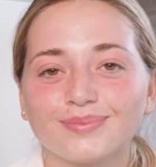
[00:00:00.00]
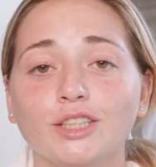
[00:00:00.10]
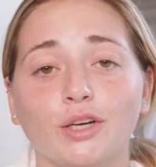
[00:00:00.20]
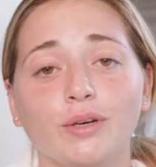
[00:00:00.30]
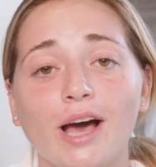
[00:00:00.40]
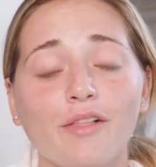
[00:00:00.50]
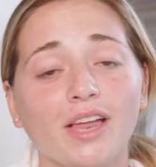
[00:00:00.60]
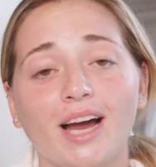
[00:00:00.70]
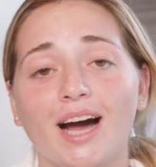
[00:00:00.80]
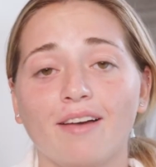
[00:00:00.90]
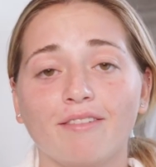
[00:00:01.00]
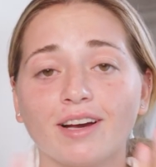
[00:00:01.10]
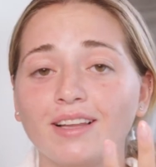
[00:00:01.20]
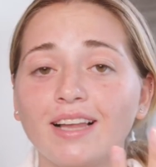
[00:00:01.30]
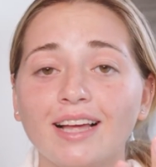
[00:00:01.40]
So now that I've
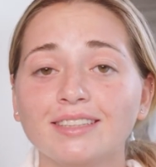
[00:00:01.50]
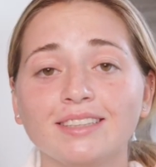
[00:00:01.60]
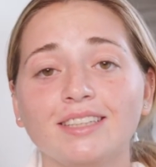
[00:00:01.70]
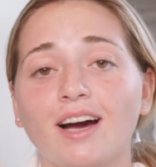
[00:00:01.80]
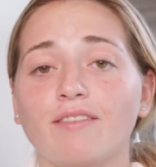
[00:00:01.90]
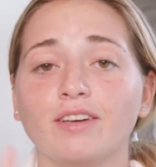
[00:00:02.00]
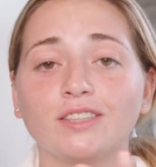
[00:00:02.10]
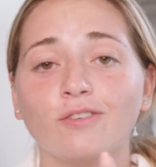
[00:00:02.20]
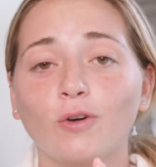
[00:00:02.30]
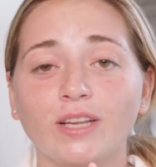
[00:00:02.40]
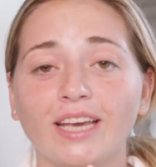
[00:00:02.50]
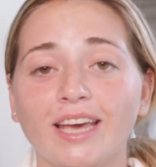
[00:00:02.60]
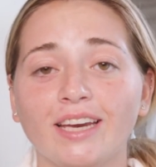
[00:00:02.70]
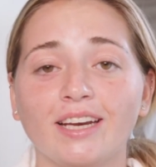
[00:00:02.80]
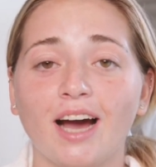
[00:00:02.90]
cleansed, I've
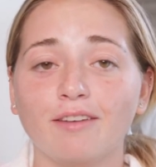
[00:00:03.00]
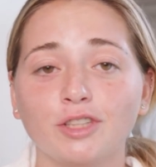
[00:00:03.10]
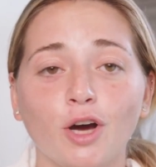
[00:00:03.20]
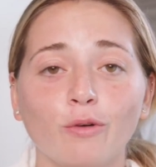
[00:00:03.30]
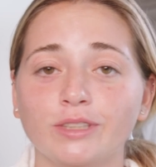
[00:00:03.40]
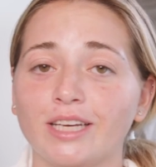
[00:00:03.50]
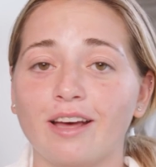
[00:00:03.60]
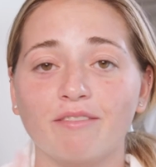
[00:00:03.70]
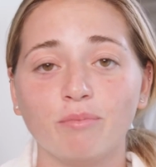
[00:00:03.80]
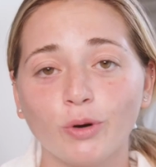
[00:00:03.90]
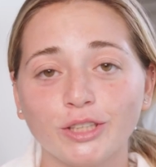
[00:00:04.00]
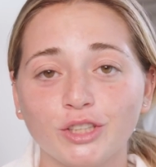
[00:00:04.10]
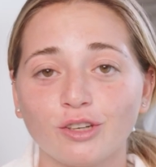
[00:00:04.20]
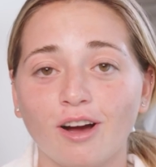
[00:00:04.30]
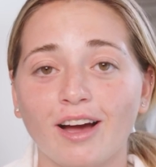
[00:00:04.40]
exfoliated, I've toned, and I've
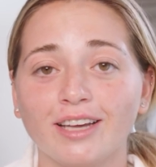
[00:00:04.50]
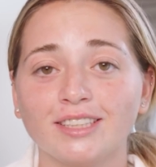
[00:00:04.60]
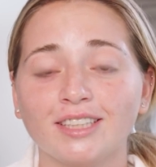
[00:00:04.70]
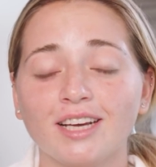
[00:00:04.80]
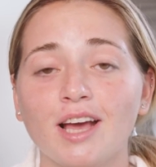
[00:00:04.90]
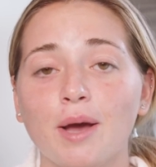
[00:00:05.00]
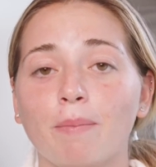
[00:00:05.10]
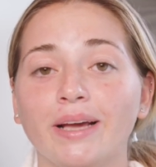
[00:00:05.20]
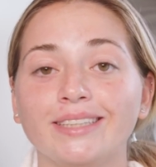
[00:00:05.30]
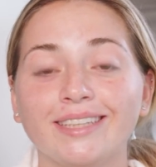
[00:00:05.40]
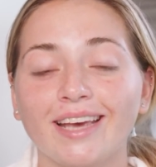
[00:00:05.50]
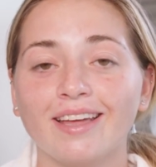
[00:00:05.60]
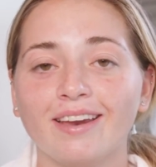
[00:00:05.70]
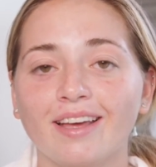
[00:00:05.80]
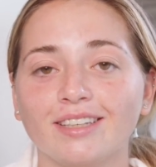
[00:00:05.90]
moisturized, my skin